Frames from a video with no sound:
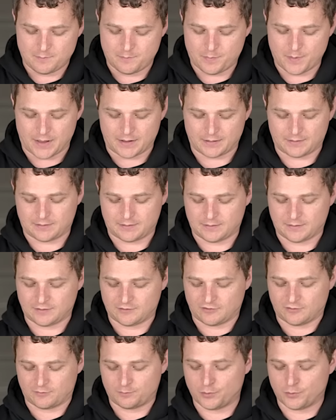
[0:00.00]
But
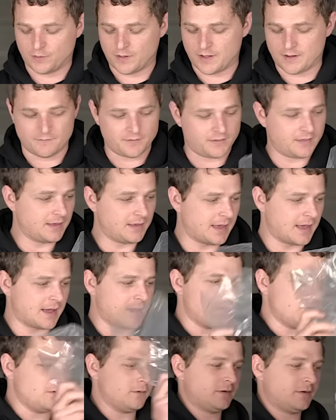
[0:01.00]
let's just pull everything
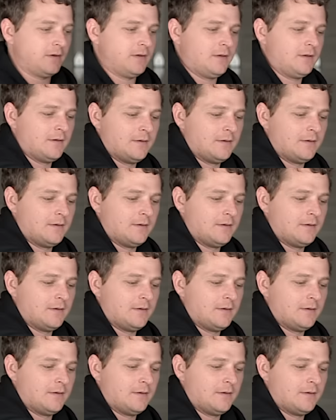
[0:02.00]
out.